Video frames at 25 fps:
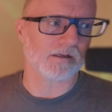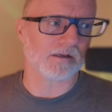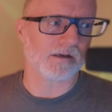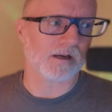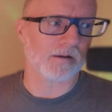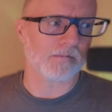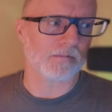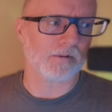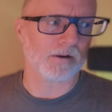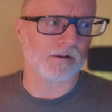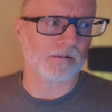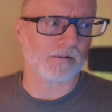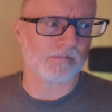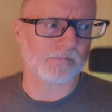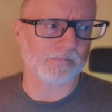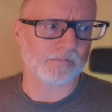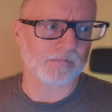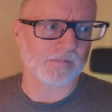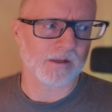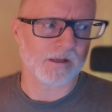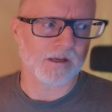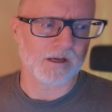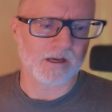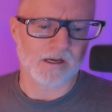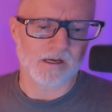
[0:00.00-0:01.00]
Hey, Bone.
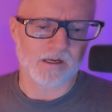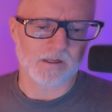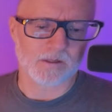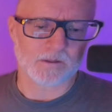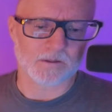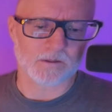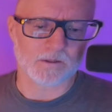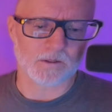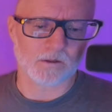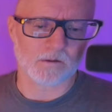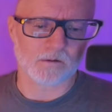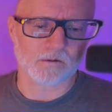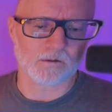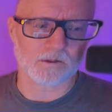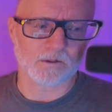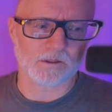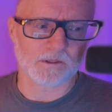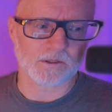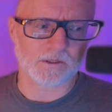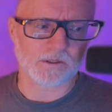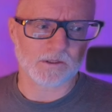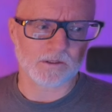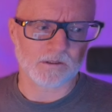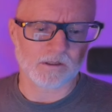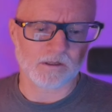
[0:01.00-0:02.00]
So
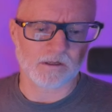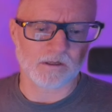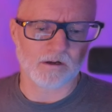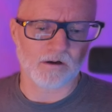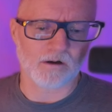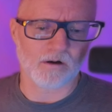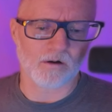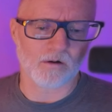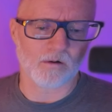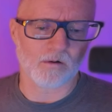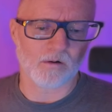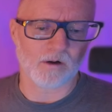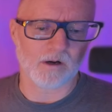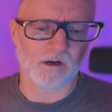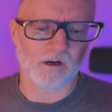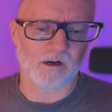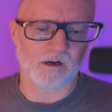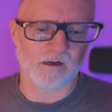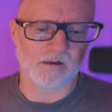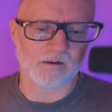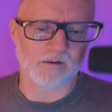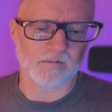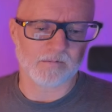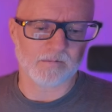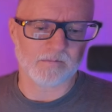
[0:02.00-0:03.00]
just so you know,
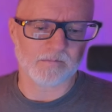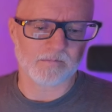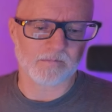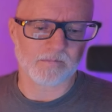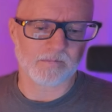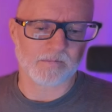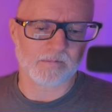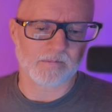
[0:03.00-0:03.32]
um,